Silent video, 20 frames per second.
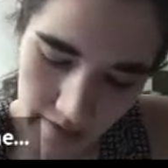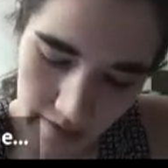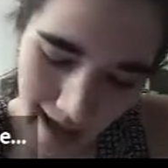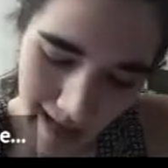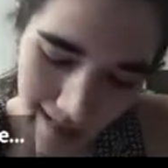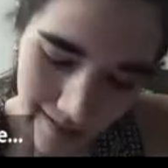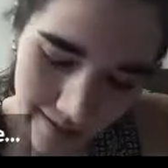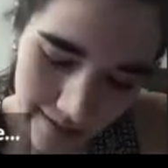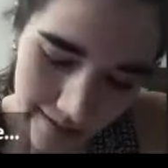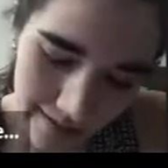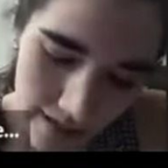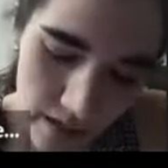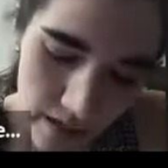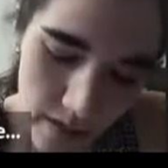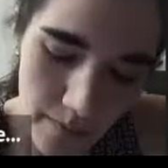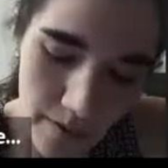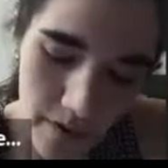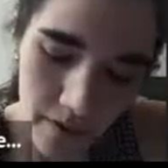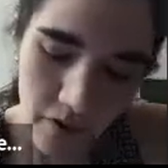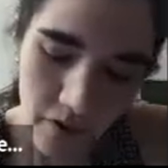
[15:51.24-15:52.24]
the
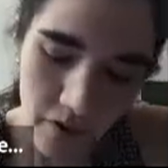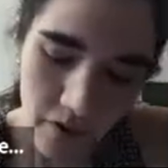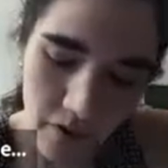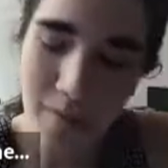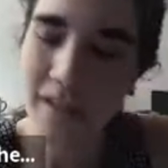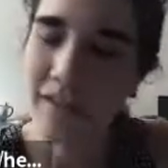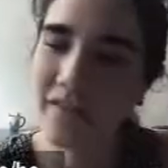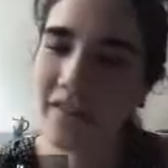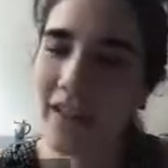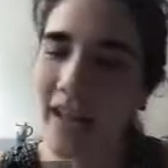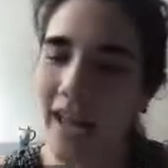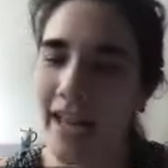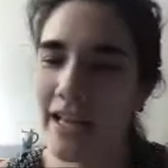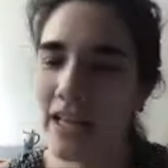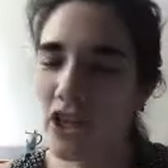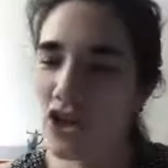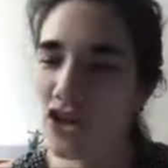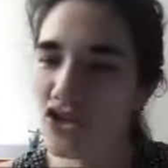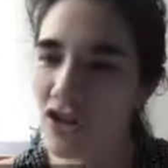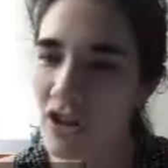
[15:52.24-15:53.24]
Alexander polynomial of k
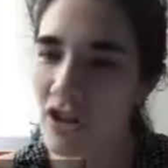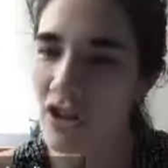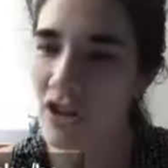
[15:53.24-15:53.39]
is